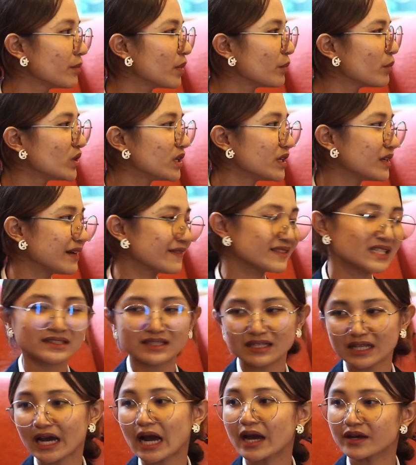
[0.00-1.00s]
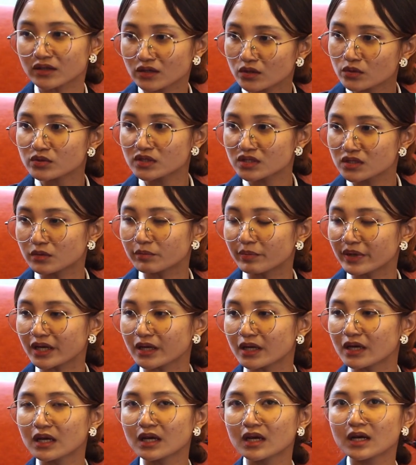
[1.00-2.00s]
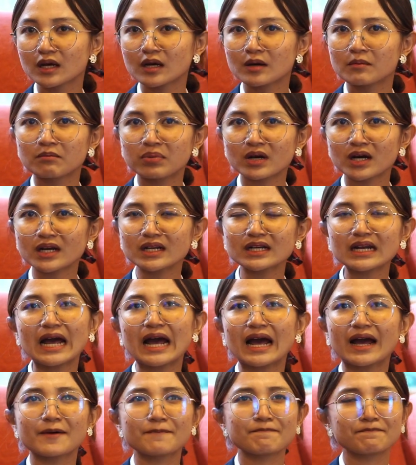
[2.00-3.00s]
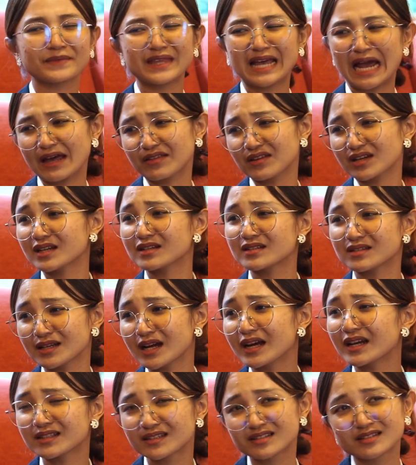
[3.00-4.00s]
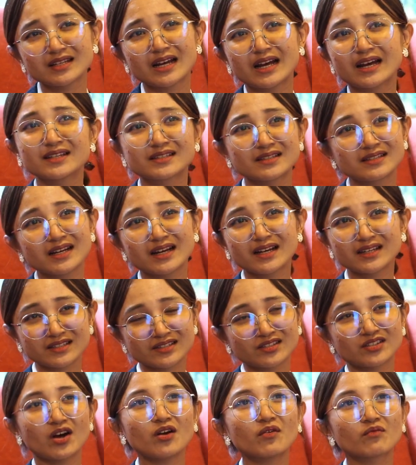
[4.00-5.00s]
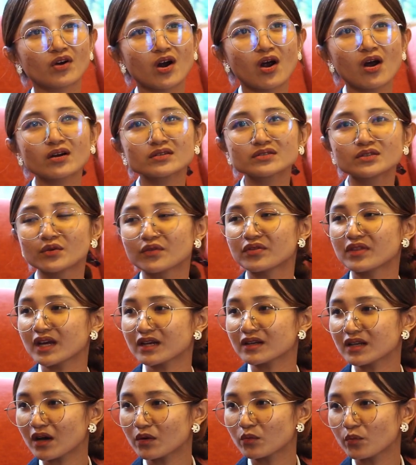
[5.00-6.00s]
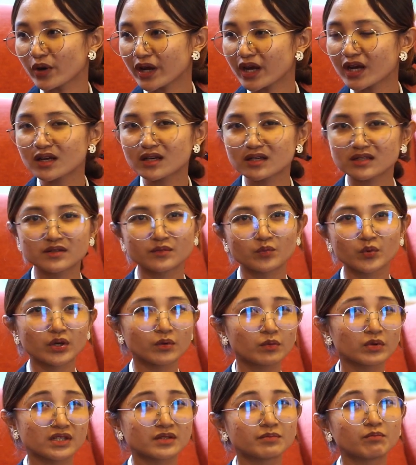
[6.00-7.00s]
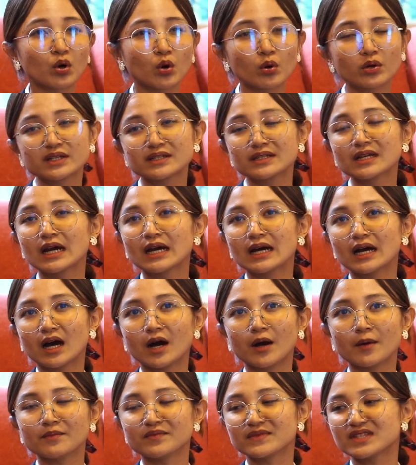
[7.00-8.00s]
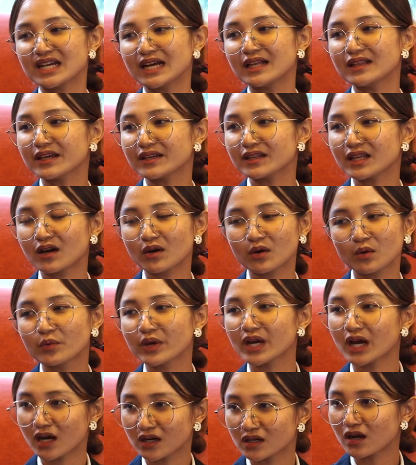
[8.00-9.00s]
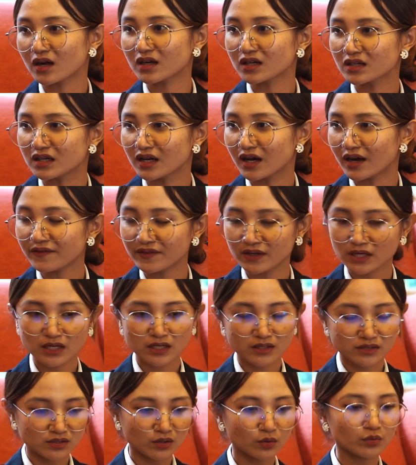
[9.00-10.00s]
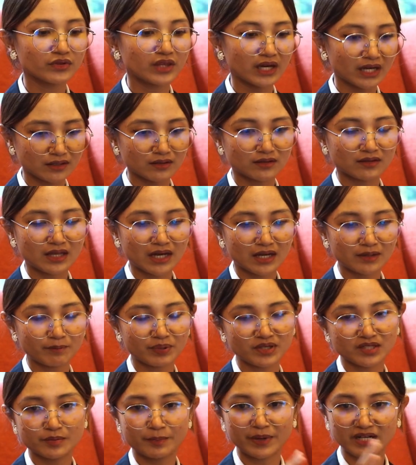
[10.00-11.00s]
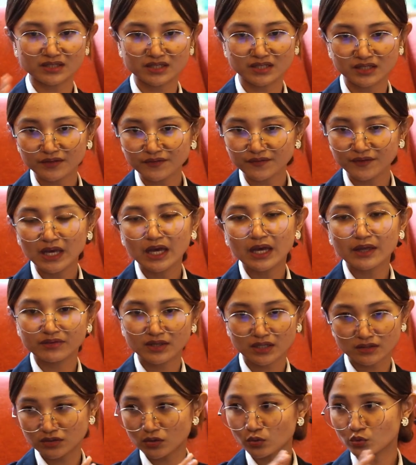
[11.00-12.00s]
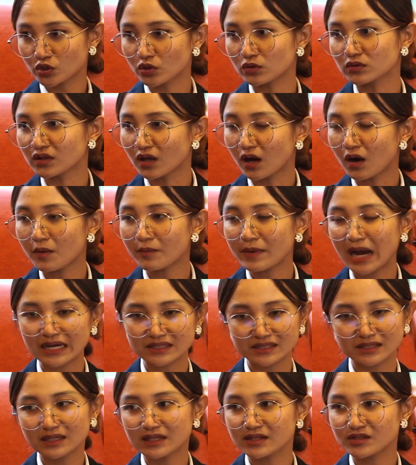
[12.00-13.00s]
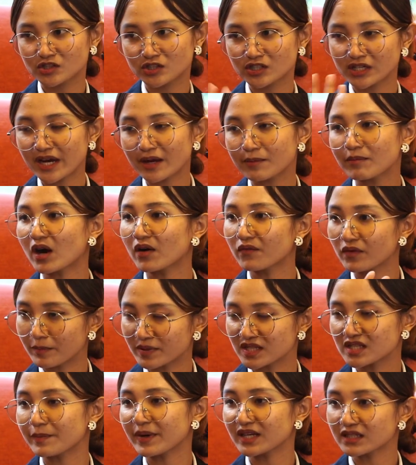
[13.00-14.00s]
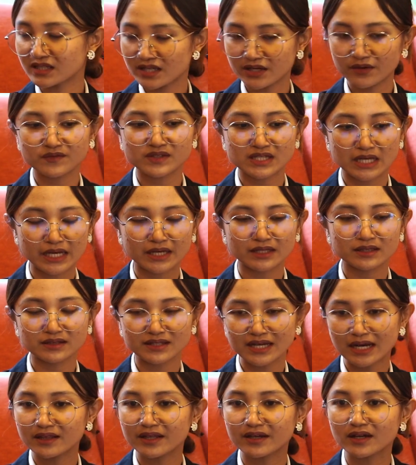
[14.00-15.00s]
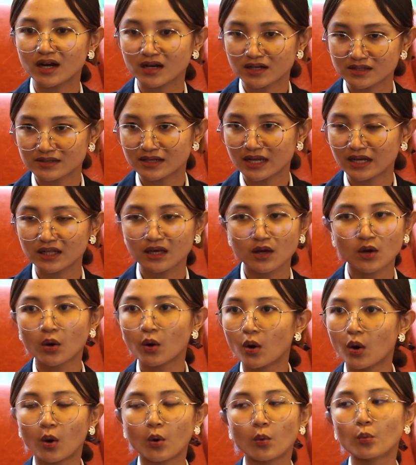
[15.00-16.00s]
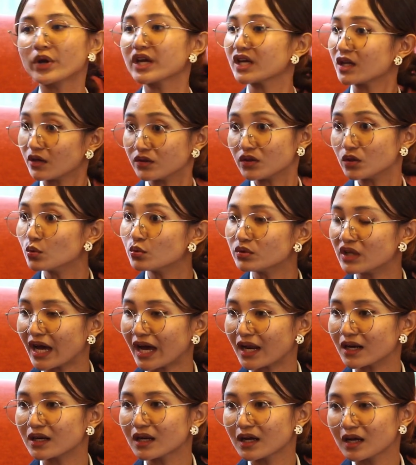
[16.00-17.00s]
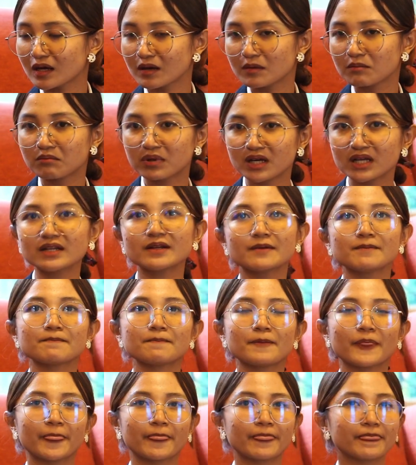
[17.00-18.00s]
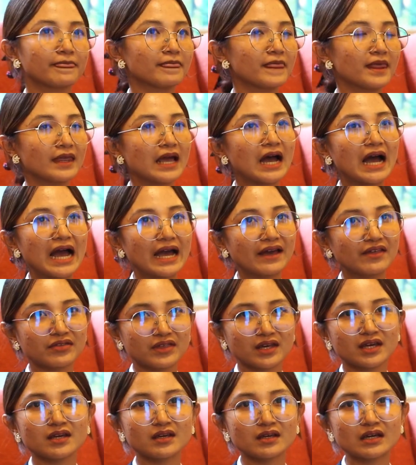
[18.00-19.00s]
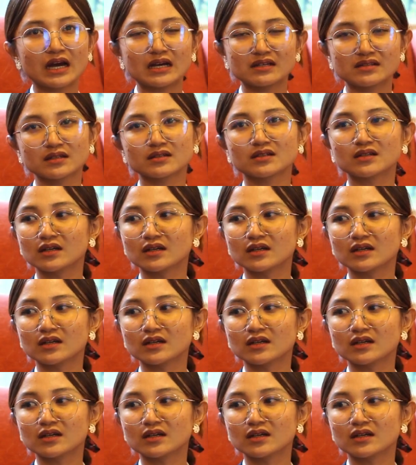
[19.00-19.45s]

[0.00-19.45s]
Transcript: capable enough, just like I used to be. But I think it's not wrong to think that way, because we was born telling that, oh, we not enough. So that perspective, that social norm actually shape our perspective, telling us that we cannot do that. But I think as a